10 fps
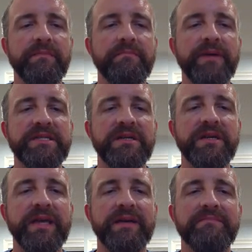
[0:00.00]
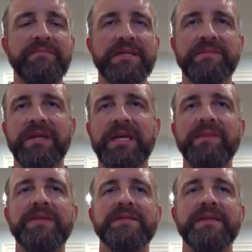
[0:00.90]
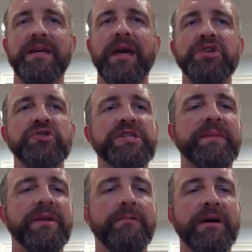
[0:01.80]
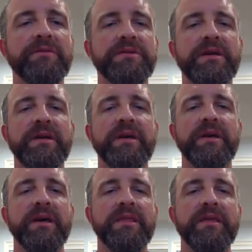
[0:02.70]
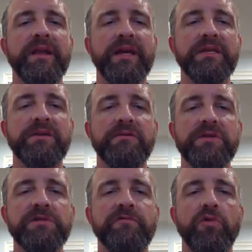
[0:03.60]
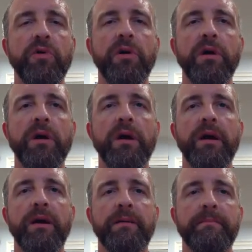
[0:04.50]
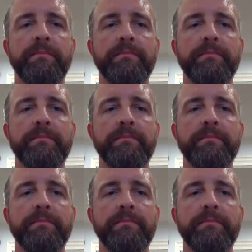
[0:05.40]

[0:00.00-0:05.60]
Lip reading: basically that means I'm going to keep this like extra segment around that I can use for talking